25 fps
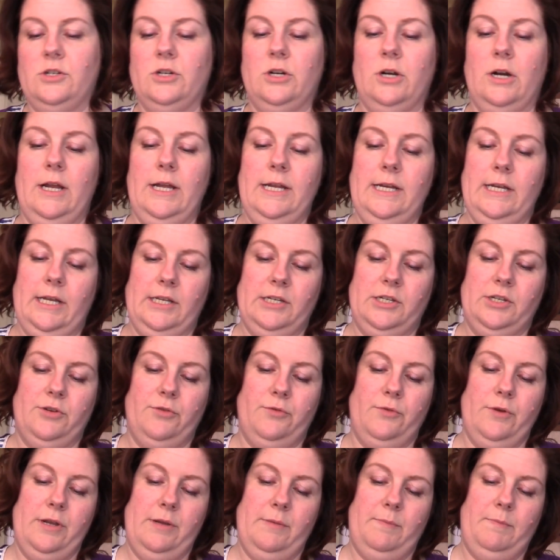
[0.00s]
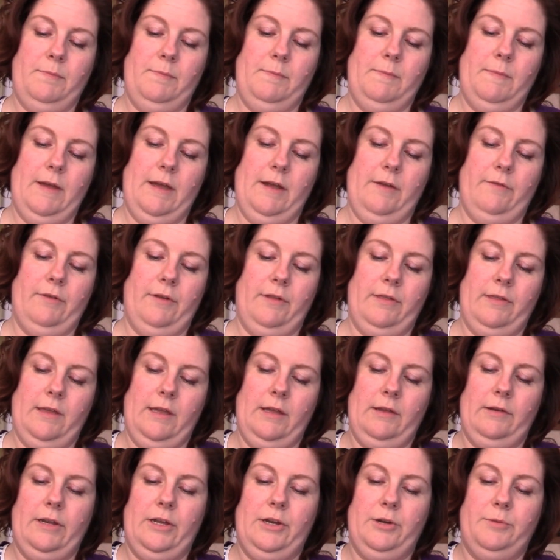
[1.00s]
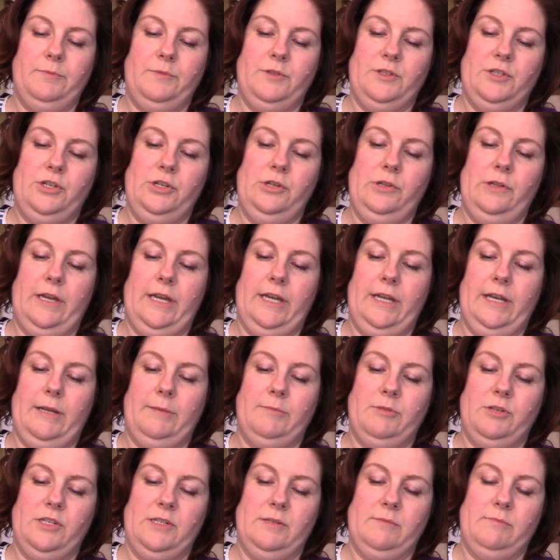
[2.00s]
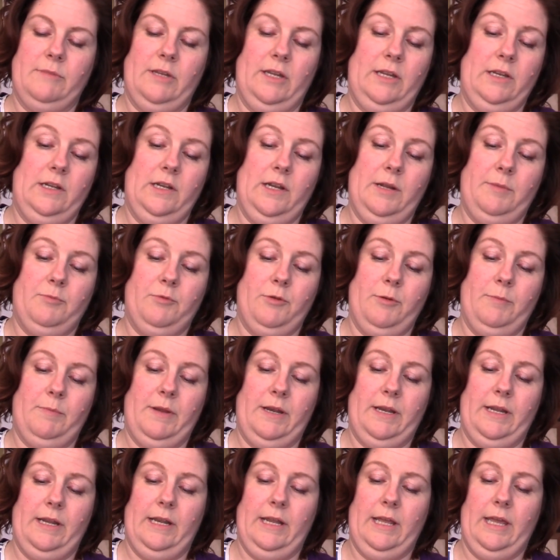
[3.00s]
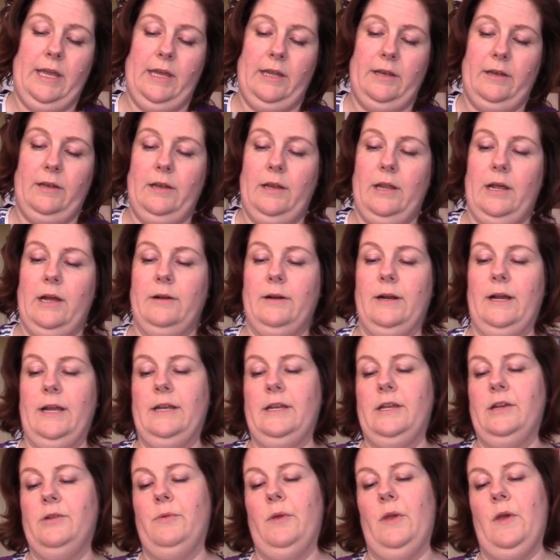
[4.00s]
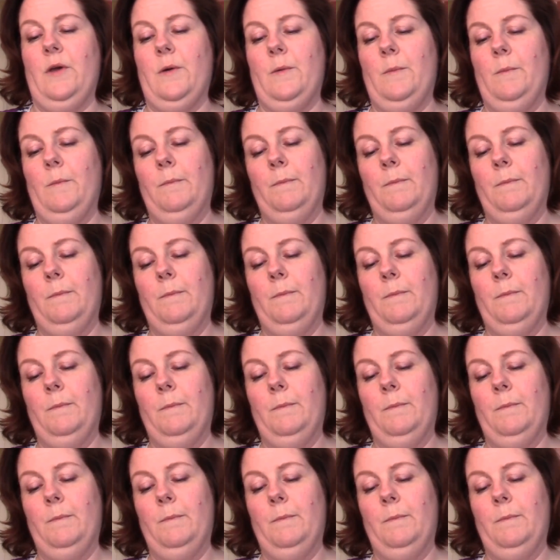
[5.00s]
Try not to rip everything. No, it's too late. I'm just ended up ripping it again. Alright, here we go.